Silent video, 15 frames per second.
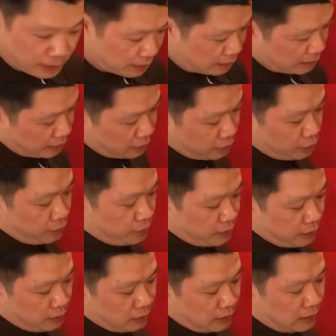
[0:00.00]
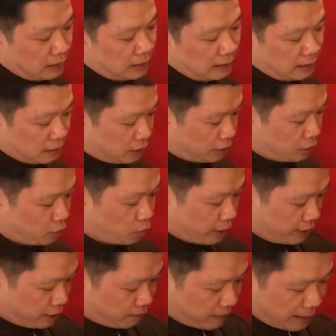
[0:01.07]
piece and use it on your
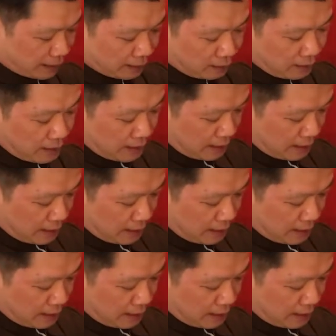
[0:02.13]
waistband.